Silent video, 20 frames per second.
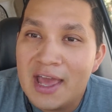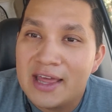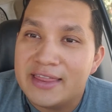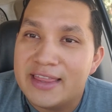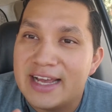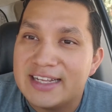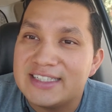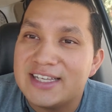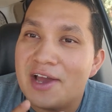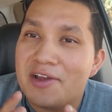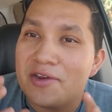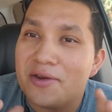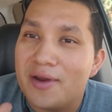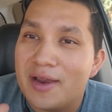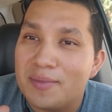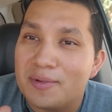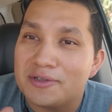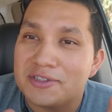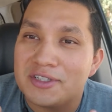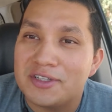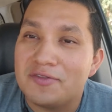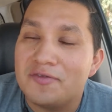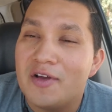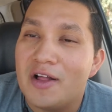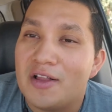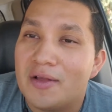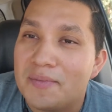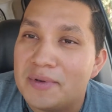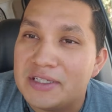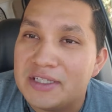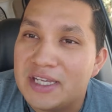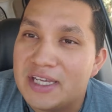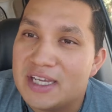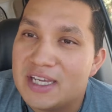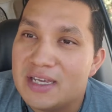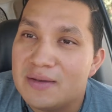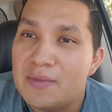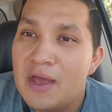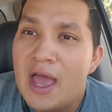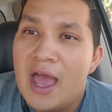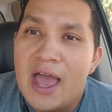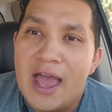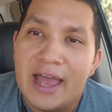That's how you're able to develop a team